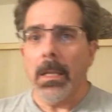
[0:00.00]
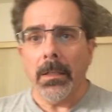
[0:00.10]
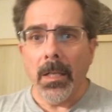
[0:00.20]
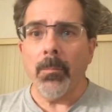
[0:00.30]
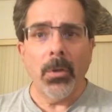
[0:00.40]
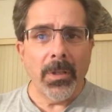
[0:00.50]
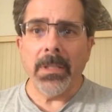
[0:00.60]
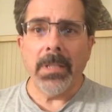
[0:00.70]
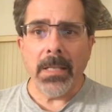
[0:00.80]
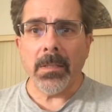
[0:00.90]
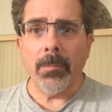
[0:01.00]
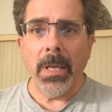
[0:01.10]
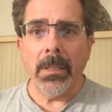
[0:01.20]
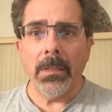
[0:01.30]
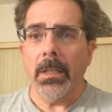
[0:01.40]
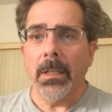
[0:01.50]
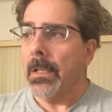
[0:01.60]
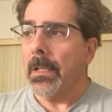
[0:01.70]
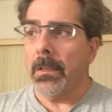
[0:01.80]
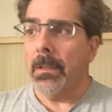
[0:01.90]
They're more than decimated.
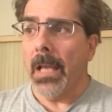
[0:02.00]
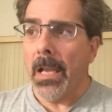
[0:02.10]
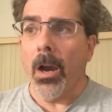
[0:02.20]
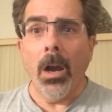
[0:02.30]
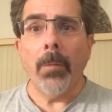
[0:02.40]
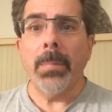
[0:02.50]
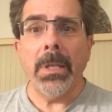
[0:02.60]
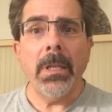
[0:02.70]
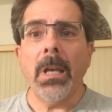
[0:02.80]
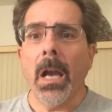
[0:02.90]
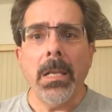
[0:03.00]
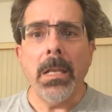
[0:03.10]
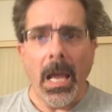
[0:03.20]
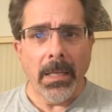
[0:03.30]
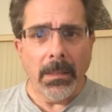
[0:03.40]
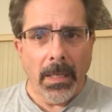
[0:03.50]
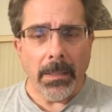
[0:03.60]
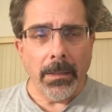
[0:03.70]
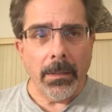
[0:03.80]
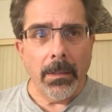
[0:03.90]
They are being
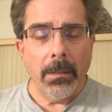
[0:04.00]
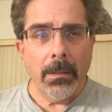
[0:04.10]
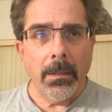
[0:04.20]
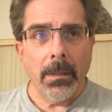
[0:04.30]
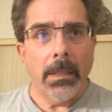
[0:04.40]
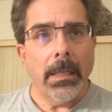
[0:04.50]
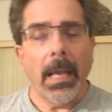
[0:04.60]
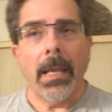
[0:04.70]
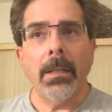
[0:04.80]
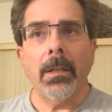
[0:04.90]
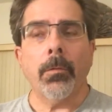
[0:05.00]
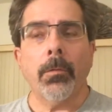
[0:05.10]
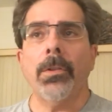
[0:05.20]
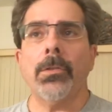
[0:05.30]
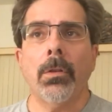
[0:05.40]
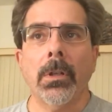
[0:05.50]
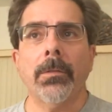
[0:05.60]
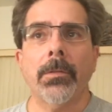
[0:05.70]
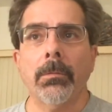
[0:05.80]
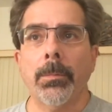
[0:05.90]
annihilated. And for all the talk
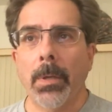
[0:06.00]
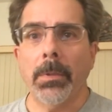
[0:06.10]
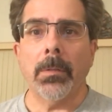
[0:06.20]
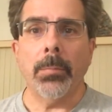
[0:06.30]
of the Republican